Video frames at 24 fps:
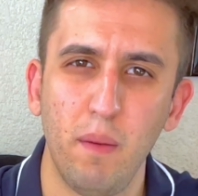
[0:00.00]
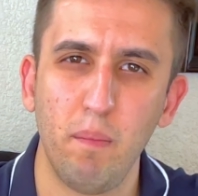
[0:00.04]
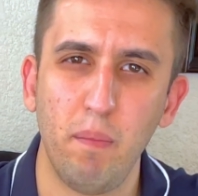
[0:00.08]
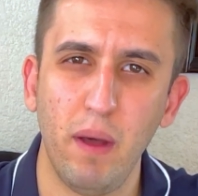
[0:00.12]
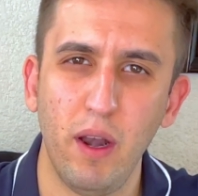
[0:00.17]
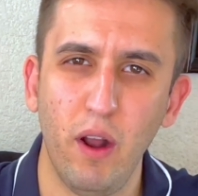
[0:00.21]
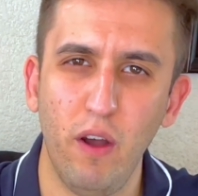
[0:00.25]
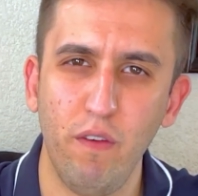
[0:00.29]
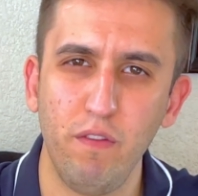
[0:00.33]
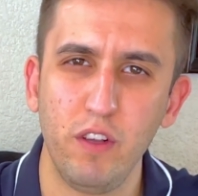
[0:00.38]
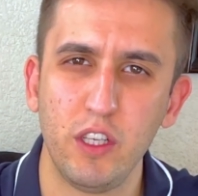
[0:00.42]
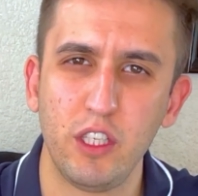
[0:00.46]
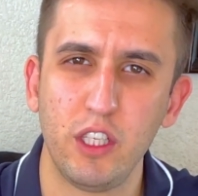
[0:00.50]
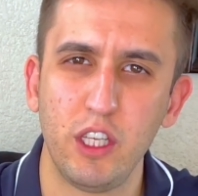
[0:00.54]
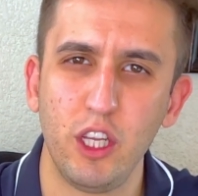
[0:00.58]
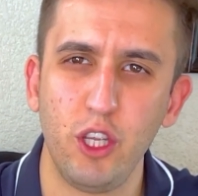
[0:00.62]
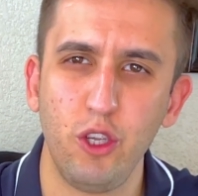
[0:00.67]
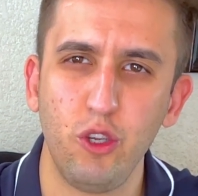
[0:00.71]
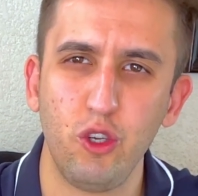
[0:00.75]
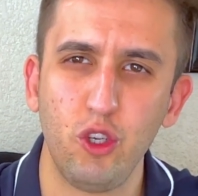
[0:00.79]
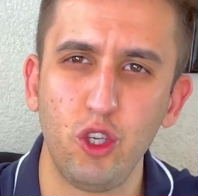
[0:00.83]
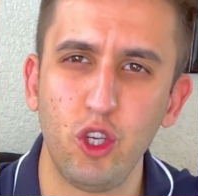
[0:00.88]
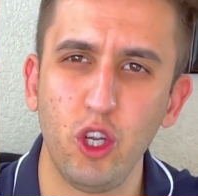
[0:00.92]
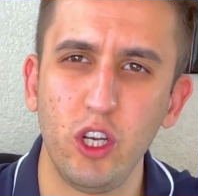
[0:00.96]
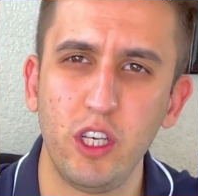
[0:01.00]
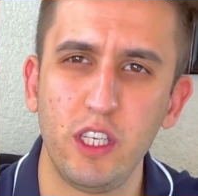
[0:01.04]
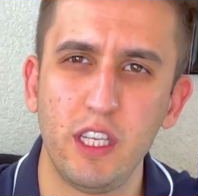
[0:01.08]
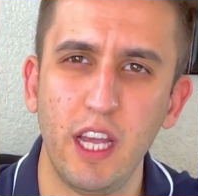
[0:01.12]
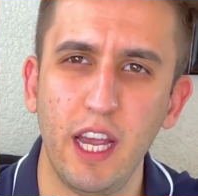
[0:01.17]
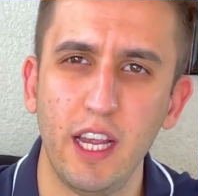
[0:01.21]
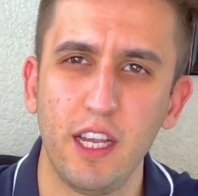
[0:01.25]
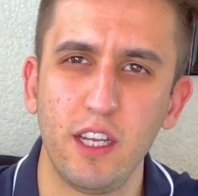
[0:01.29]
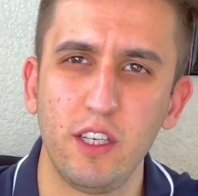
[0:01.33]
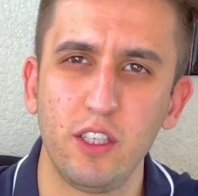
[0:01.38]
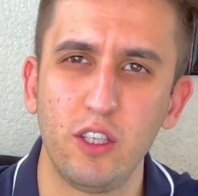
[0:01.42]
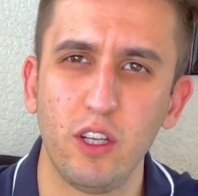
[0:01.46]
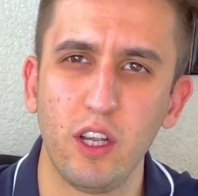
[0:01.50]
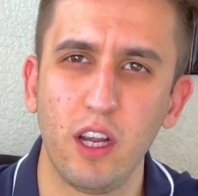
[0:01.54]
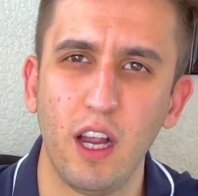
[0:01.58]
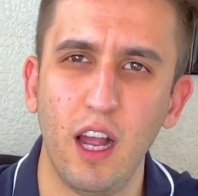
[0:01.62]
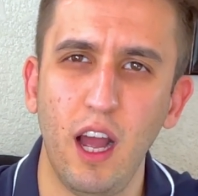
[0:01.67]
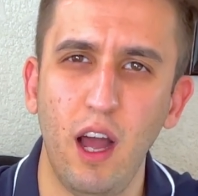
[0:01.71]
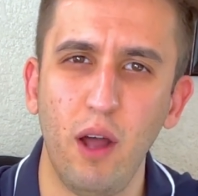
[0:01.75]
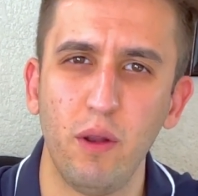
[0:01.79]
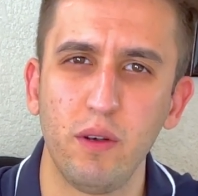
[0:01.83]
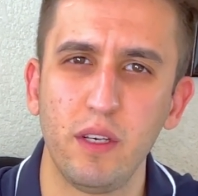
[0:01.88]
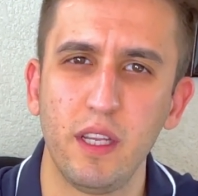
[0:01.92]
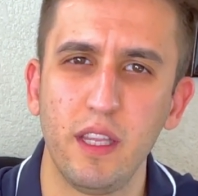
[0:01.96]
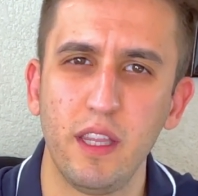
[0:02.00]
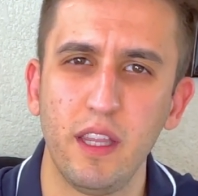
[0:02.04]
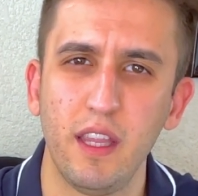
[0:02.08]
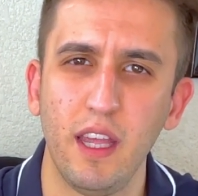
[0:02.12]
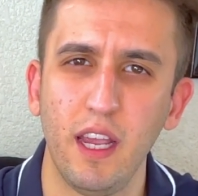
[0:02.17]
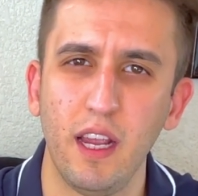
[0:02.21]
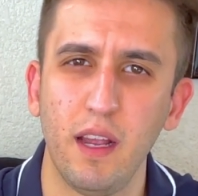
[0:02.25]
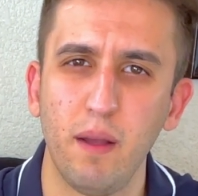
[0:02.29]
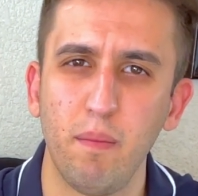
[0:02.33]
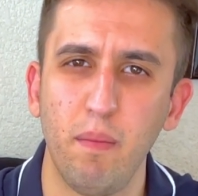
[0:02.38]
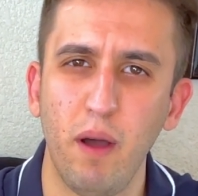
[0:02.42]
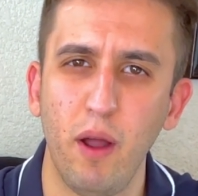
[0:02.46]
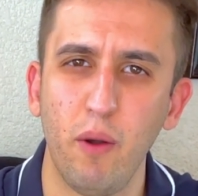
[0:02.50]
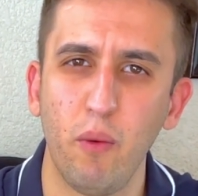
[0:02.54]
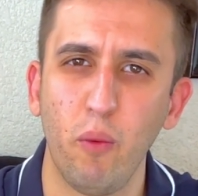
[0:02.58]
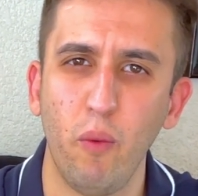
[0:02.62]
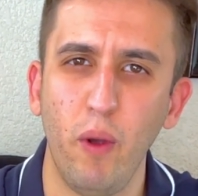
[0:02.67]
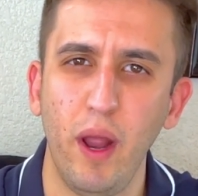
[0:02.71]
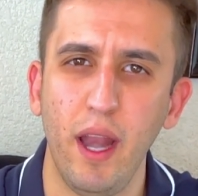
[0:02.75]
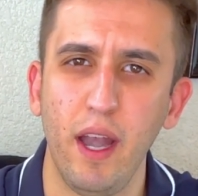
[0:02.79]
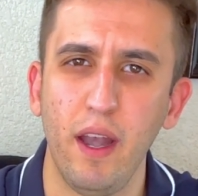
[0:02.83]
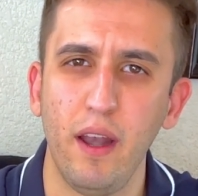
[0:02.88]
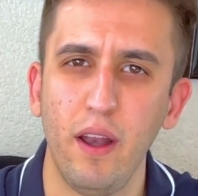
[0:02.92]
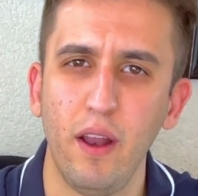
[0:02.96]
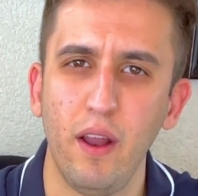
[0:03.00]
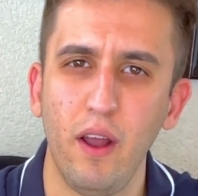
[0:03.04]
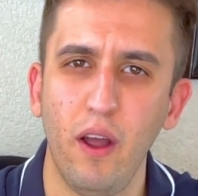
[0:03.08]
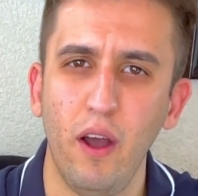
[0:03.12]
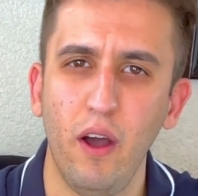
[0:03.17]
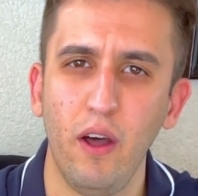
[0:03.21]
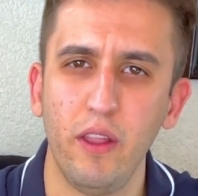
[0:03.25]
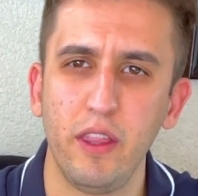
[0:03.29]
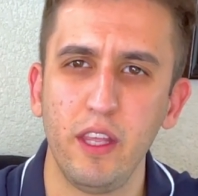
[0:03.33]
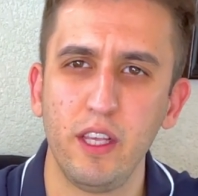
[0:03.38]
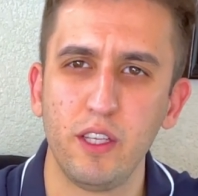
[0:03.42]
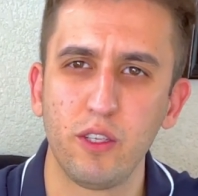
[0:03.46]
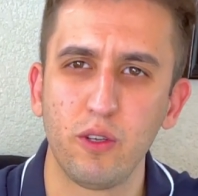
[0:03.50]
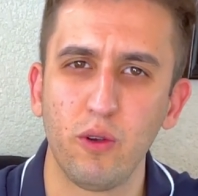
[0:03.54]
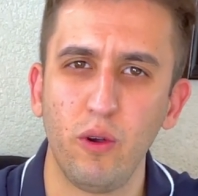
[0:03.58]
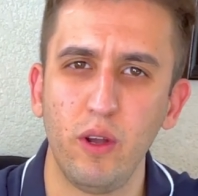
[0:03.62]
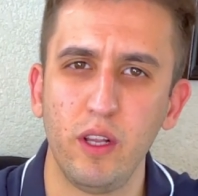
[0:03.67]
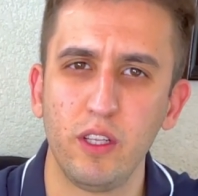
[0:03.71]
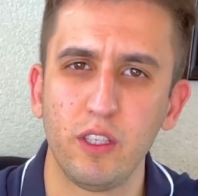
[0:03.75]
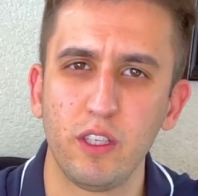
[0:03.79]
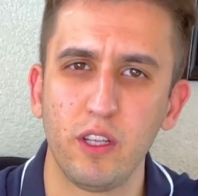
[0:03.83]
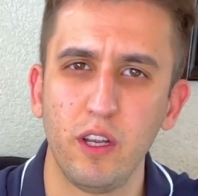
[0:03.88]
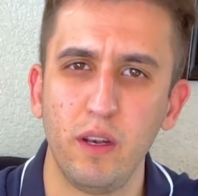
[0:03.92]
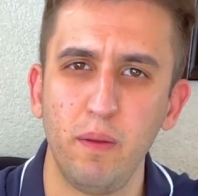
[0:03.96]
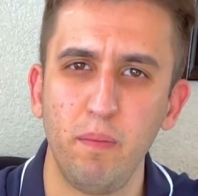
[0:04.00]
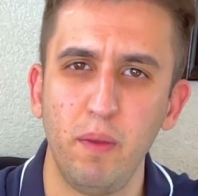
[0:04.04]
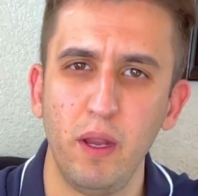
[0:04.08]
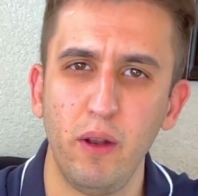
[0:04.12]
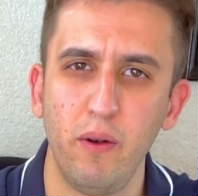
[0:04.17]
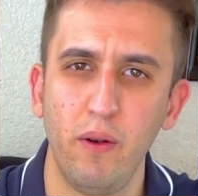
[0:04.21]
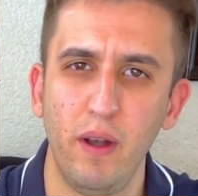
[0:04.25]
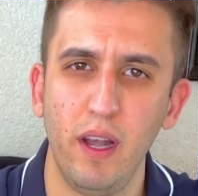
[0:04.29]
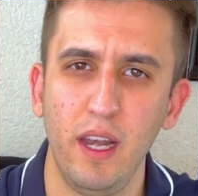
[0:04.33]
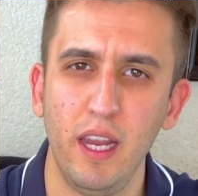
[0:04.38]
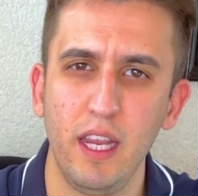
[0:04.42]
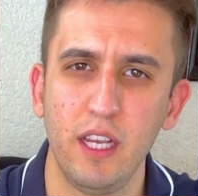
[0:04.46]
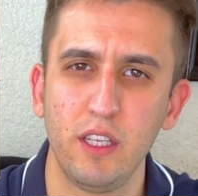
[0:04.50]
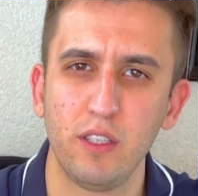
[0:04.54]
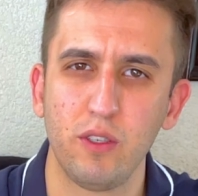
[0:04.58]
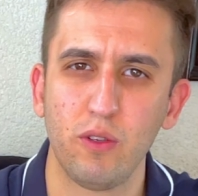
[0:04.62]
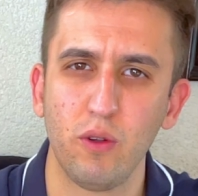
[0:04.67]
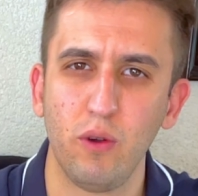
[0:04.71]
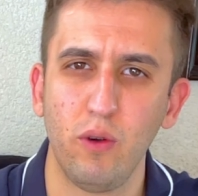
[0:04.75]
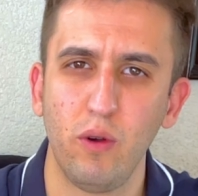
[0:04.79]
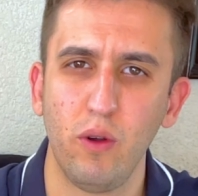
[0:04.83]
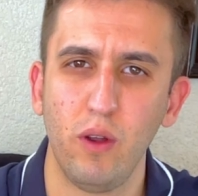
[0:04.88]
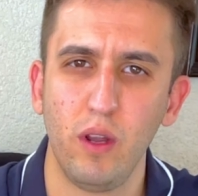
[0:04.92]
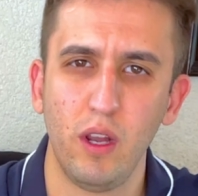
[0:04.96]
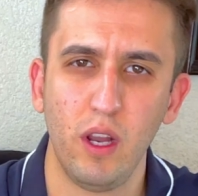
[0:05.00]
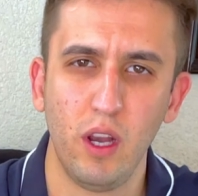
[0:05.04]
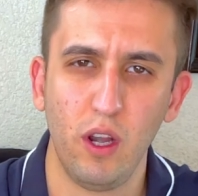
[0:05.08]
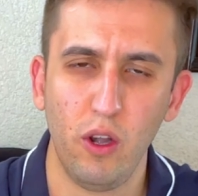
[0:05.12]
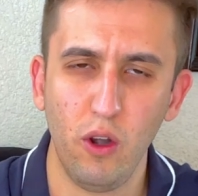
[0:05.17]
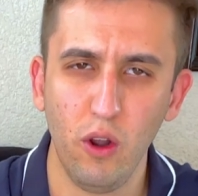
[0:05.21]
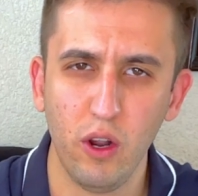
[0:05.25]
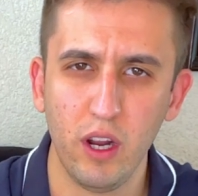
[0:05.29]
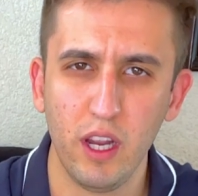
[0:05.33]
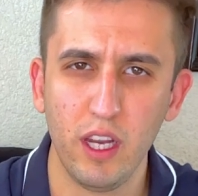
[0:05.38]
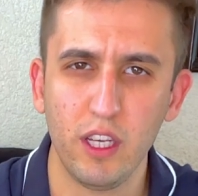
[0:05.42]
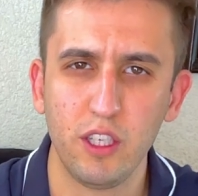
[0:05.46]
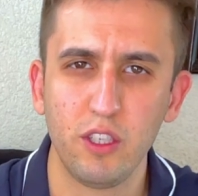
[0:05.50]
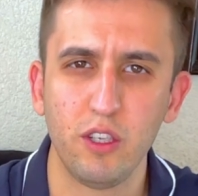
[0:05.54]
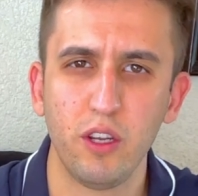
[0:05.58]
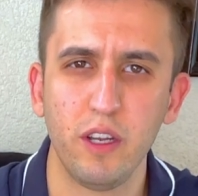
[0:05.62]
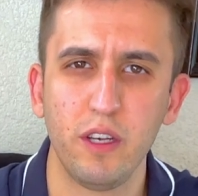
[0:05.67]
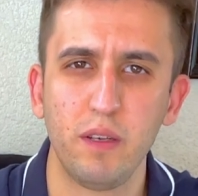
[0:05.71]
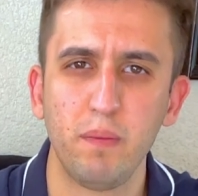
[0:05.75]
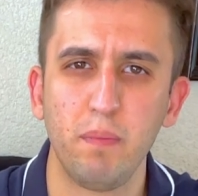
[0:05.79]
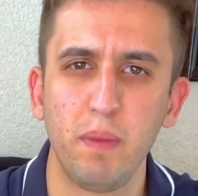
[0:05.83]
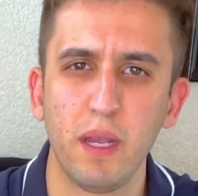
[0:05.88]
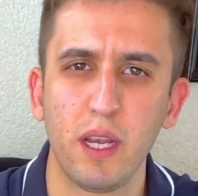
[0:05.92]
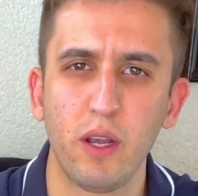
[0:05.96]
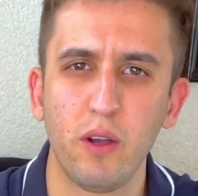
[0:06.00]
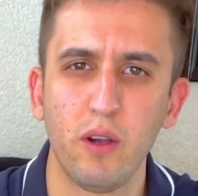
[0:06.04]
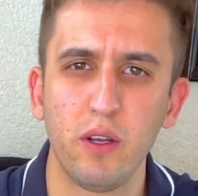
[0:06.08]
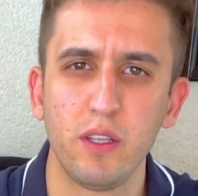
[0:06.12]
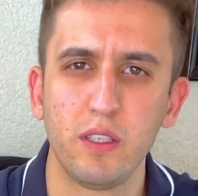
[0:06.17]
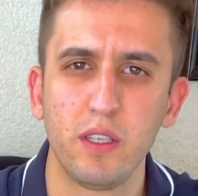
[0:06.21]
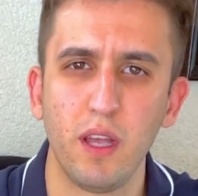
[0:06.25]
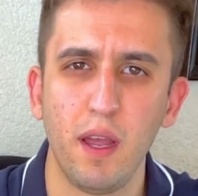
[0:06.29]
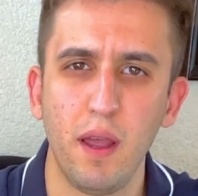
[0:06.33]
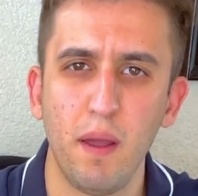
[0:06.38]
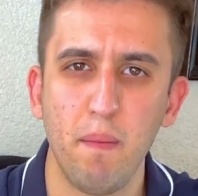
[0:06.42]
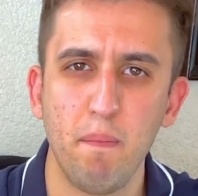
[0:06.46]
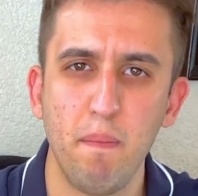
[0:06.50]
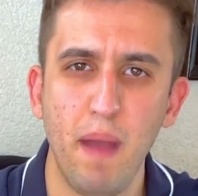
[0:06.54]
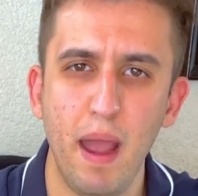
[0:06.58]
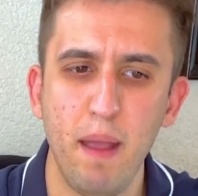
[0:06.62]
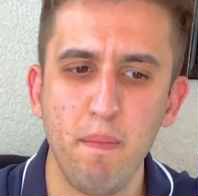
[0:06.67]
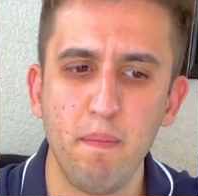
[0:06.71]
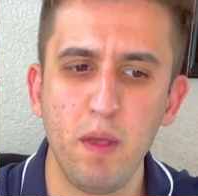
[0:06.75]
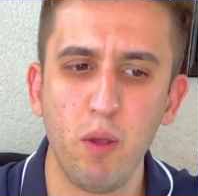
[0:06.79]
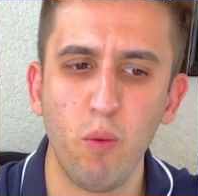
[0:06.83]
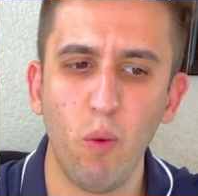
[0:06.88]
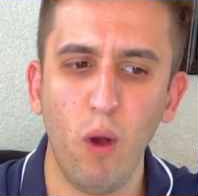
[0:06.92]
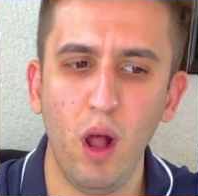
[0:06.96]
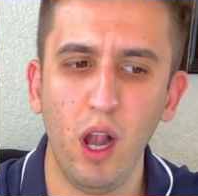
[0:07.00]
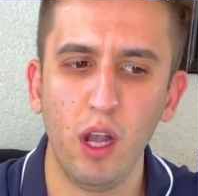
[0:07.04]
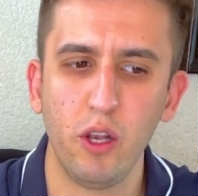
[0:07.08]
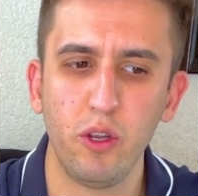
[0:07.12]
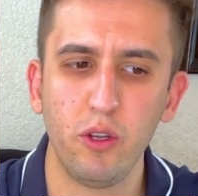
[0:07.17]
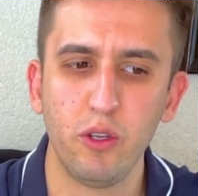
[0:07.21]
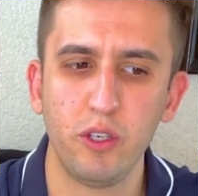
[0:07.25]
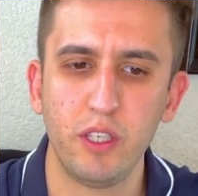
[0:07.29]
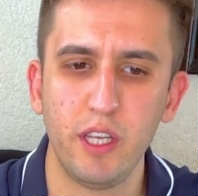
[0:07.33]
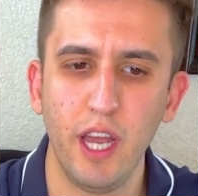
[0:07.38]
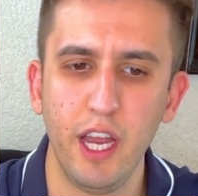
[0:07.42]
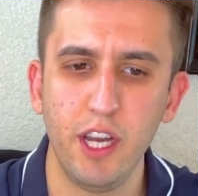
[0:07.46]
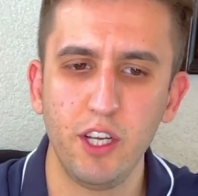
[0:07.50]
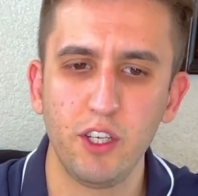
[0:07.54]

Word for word: but obviously you should take into account and think about when are these coins going to be released or look into it because maybe while you're day